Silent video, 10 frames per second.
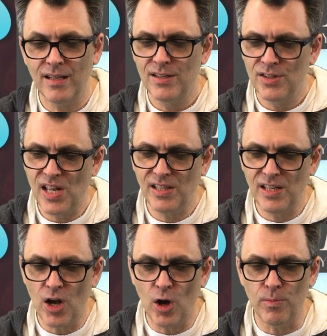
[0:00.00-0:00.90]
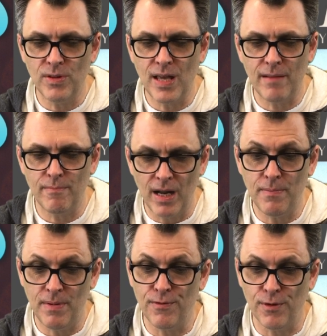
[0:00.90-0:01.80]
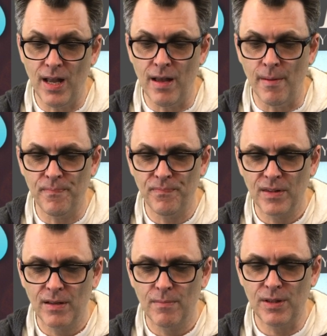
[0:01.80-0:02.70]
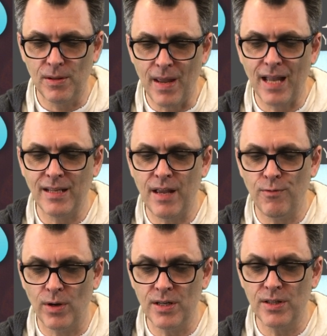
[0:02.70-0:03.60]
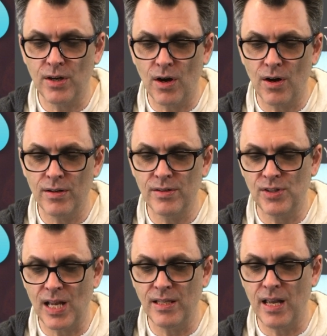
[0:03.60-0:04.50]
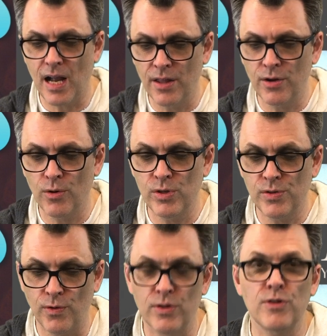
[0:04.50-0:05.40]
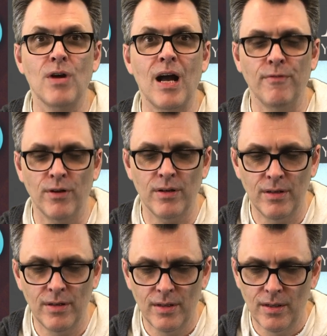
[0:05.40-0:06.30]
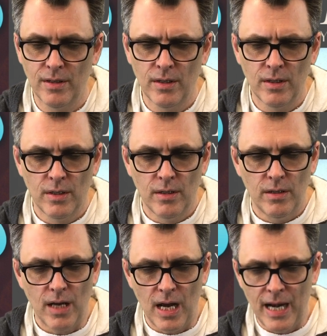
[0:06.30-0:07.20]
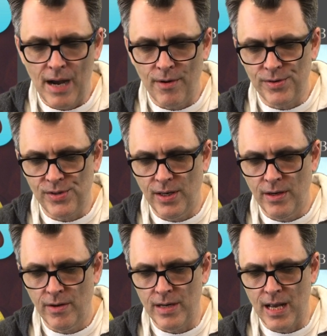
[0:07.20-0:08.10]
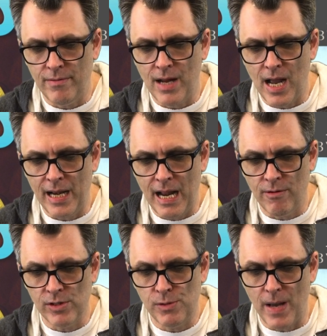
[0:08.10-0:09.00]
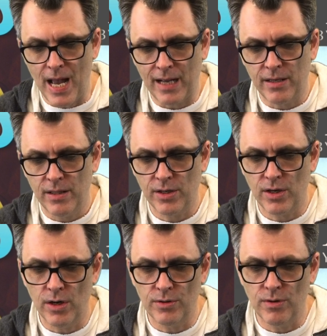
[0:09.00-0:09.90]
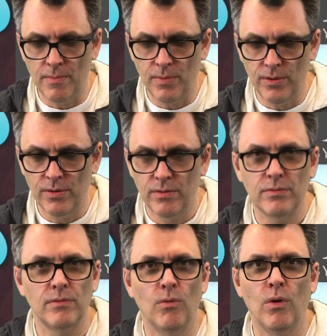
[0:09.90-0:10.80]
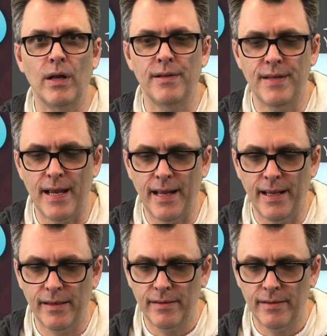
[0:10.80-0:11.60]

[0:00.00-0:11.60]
Stanley hoped that might be for him, but the man gave one to the guard and said the other was for the driver. 9 hours here and now 9 hours back, the guard grumbled. What a day.